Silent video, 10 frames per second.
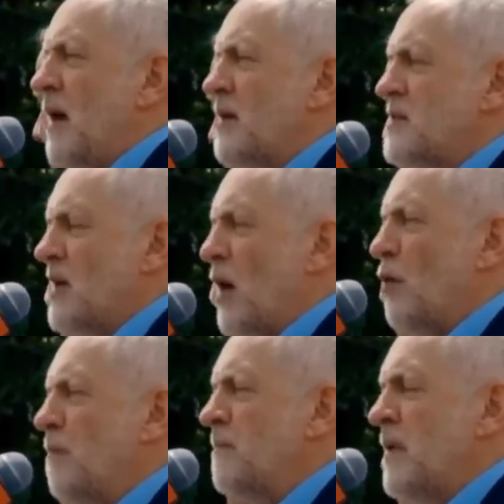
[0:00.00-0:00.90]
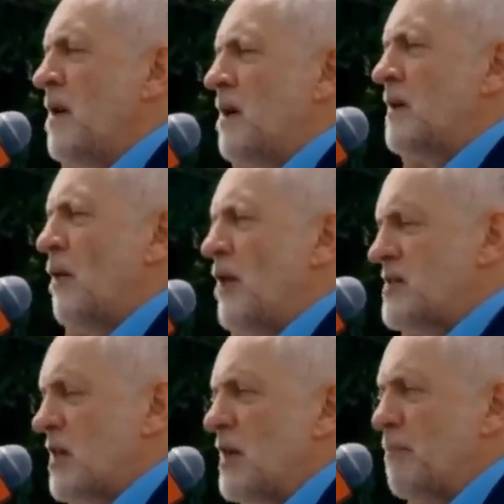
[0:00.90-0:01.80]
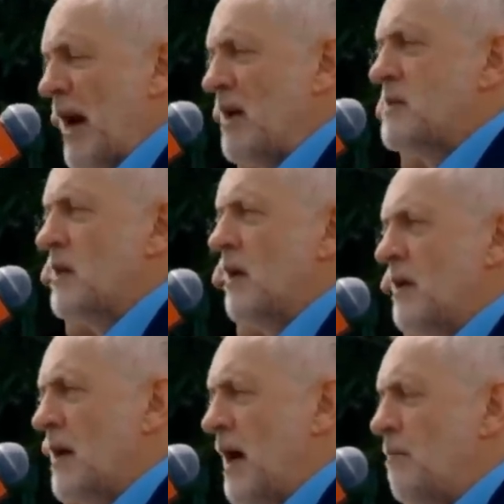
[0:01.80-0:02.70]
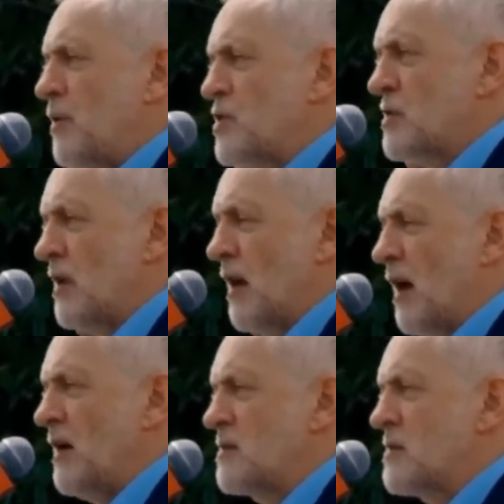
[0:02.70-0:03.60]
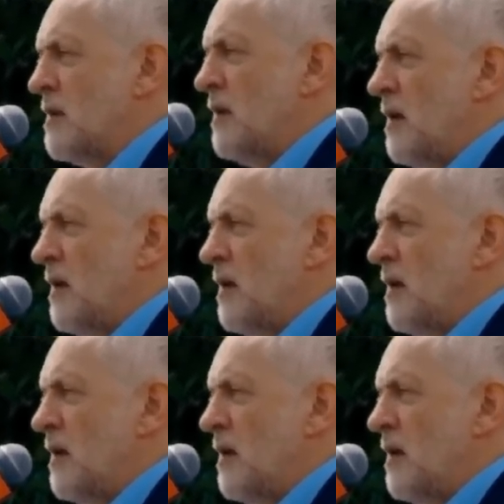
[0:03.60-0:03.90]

And so there is a debate in Cambridge tonight.